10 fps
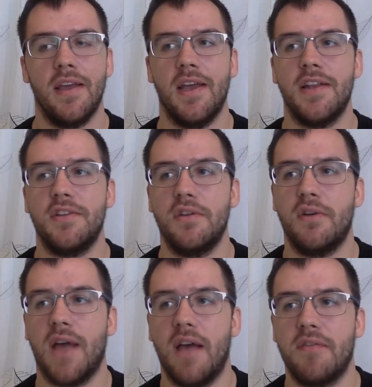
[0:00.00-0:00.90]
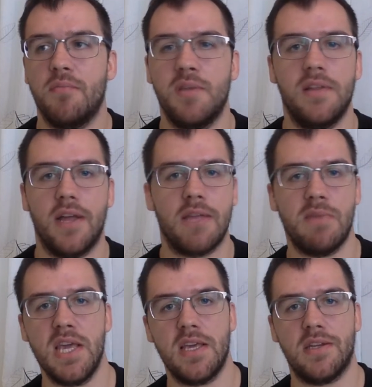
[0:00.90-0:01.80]
And you don't have to be like
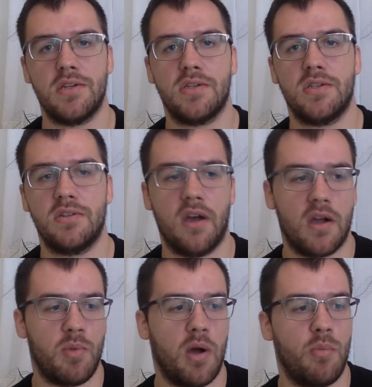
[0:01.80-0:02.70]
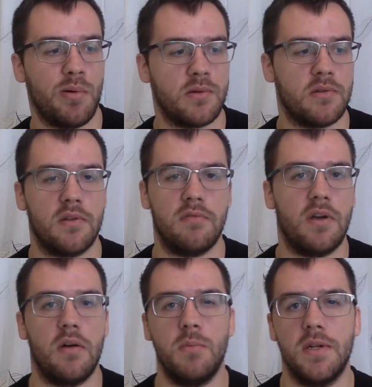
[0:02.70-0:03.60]
me and talk about personal
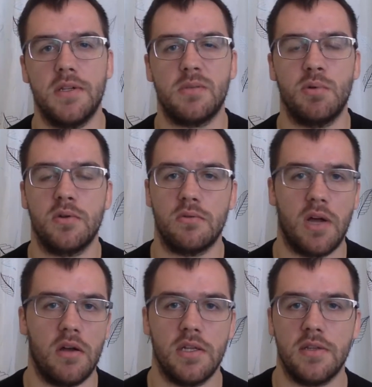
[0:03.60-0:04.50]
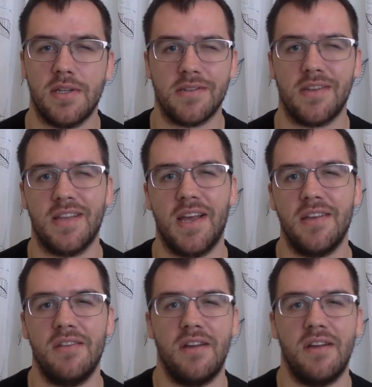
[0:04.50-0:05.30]
development and spirituality and things like that.